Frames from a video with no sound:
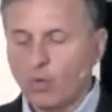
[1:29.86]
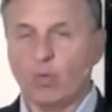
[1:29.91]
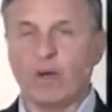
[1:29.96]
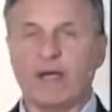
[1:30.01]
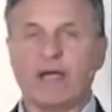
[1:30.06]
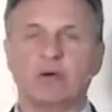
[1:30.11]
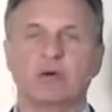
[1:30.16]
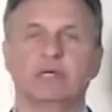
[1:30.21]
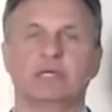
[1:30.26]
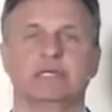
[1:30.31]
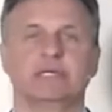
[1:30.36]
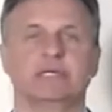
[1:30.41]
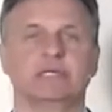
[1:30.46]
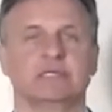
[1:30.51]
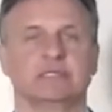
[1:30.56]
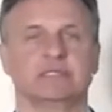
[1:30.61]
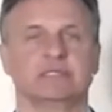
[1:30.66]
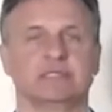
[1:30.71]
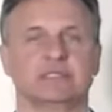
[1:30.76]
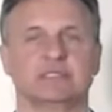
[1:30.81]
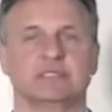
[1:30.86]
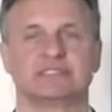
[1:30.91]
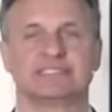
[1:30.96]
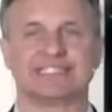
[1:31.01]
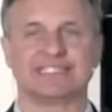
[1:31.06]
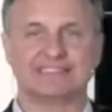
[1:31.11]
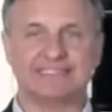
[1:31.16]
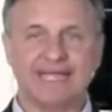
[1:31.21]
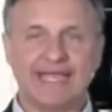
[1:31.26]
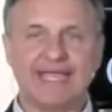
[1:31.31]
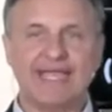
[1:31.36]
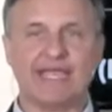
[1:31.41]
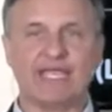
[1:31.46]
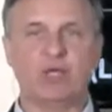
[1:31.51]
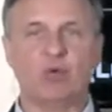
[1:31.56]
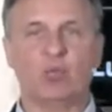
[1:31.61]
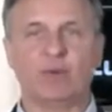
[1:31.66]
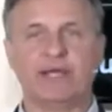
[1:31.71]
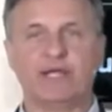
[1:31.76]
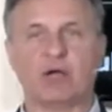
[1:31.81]
Well,
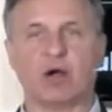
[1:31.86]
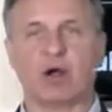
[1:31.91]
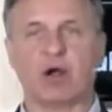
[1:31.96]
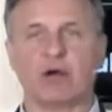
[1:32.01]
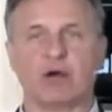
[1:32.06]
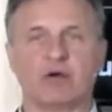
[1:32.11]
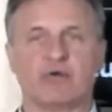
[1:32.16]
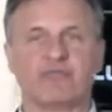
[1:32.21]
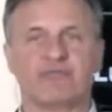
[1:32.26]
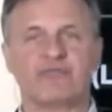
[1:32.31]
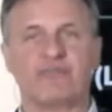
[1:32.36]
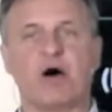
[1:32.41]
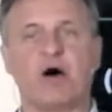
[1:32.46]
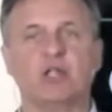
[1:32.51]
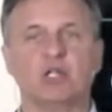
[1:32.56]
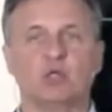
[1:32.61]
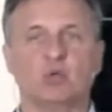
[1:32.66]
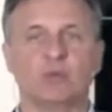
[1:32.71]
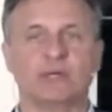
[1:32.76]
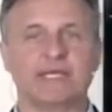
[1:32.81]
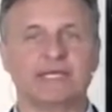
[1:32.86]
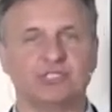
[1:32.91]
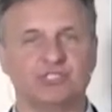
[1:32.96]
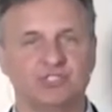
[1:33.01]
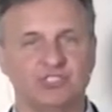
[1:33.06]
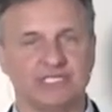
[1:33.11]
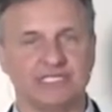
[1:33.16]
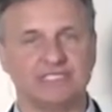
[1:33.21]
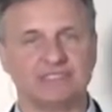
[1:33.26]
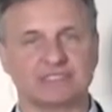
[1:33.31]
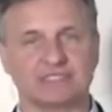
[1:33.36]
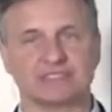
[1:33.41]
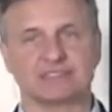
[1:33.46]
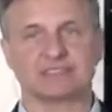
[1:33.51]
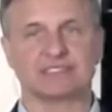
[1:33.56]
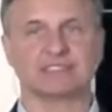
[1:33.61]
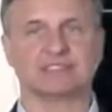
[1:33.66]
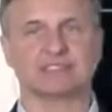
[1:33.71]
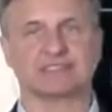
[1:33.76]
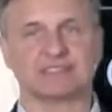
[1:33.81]
today we are following
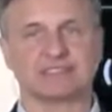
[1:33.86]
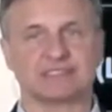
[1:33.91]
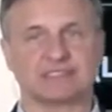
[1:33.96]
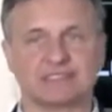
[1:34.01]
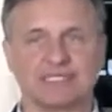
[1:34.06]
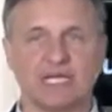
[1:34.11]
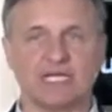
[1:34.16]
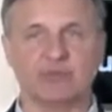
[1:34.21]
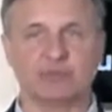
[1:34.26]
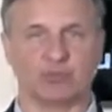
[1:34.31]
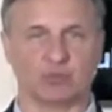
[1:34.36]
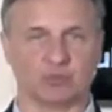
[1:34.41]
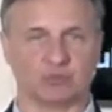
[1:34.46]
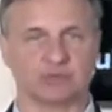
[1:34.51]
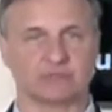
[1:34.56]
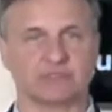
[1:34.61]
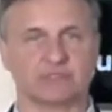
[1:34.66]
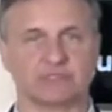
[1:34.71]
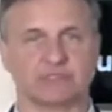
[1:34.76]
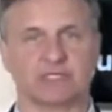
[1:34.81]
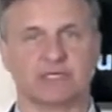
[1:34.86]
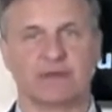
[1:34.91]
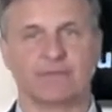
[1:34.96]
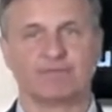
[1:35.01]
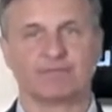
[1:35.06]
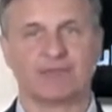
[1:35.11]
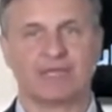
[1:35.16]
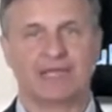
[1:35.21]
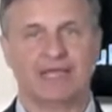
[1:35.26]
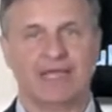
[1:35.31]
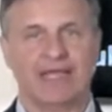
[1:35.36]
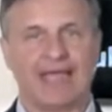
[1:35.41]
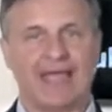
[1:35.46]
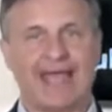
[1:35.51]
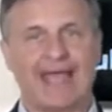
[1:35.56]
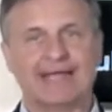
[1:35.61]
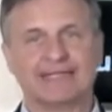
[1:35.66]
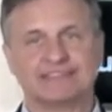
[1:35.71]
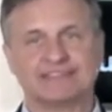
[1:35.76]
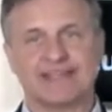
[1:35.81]
Jesus and his disciples
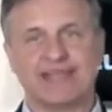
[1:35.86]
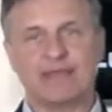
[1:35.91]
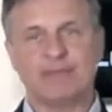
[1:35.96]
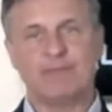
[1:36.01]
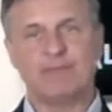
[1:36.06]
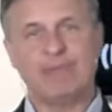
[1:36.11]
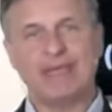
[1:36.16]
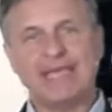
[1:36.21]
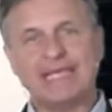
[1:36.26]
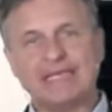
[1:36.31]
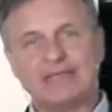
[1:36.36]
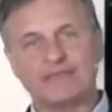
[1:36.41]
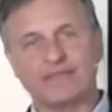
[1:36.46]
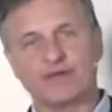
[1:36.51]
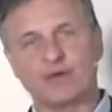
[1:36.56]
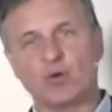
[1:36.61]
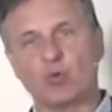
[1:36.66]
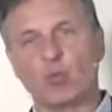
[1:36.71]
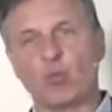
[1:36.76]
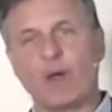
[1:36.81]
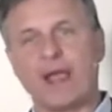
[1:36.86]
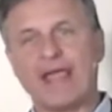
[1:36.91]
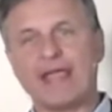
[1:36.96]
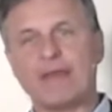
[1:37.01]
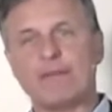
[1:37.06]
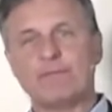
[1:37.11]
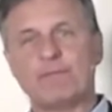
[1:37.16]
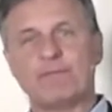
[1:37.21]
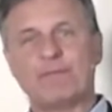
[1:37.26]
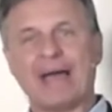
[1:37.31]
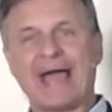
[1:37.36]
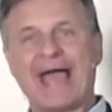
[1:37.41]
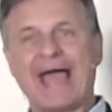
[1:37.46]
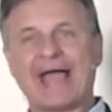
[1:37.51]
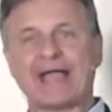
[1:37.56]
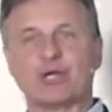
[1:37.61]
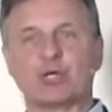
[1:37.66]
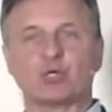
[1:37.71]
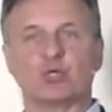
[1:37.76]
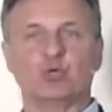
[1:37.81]
as they make their way
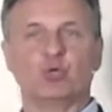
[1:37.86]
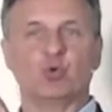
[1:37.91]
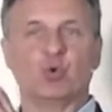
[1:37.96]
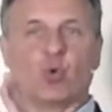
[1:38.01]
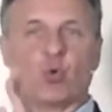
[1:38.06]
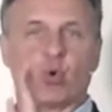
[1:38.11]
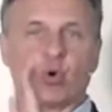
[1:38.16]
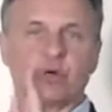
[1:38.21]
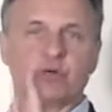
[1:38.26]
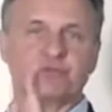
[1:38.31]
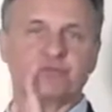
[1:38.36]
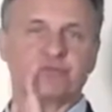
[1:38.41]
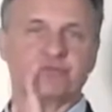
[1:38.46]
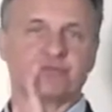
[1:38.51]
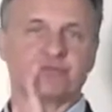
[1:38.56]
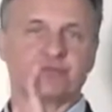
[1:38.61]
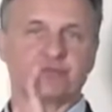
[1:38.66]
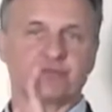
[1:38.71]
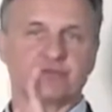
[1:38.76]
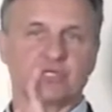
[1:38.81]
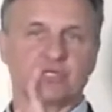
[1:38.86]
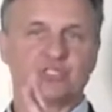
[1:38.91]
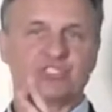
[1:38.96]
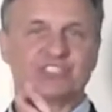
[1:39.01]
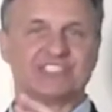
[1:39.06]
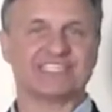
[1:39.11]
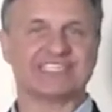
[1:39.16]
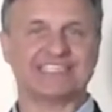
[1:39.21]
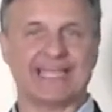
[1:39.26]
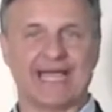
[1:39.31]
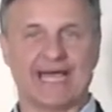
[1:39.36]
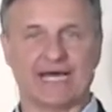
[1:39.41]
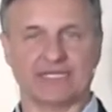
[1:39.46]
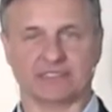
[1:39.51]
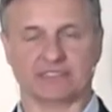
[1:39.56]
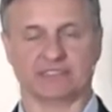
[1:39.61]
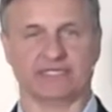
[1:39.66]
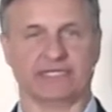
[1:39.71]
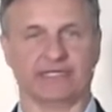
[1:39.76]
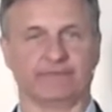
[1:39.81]
back north to
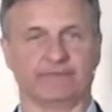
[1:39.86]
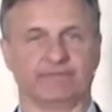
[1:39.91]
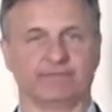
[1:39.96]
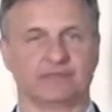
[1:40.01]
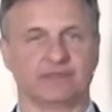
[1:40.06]
Galilee.